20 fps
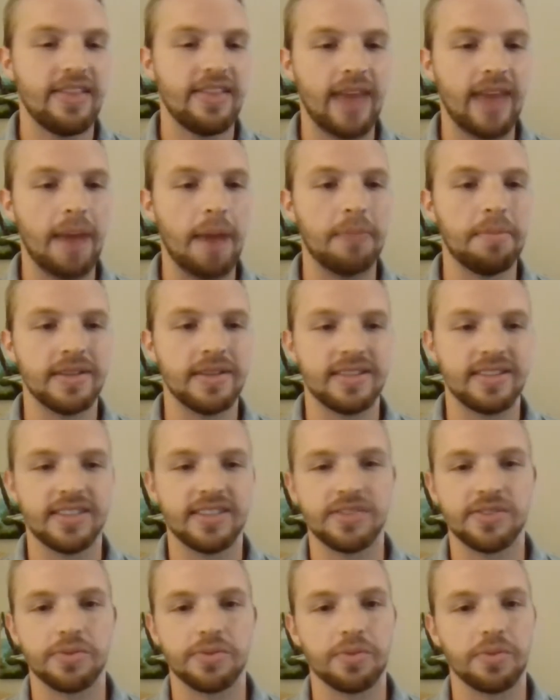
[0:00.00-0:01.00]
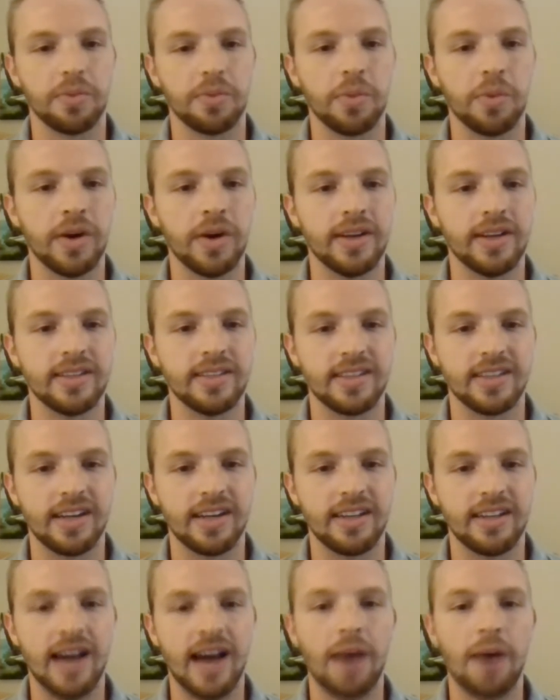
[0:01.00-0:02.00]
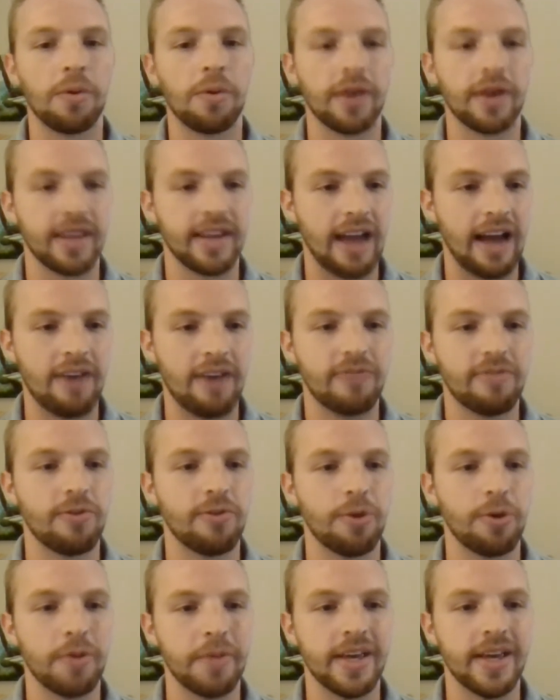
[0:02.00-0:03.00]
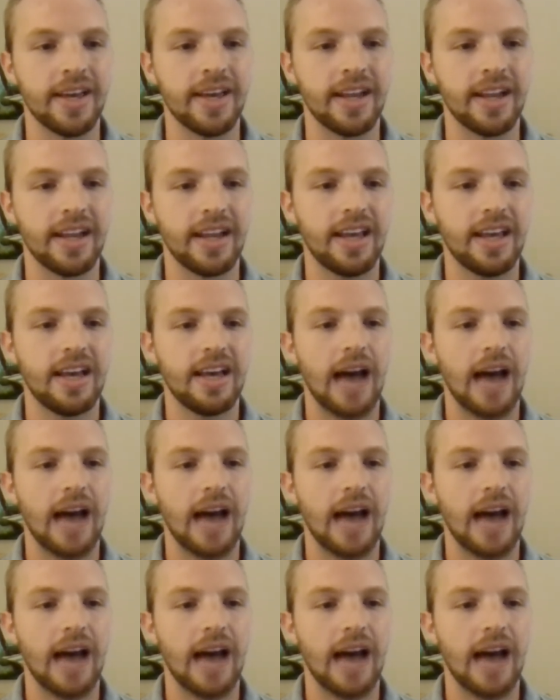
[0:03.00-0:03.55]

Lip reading: that business was not working out for me, and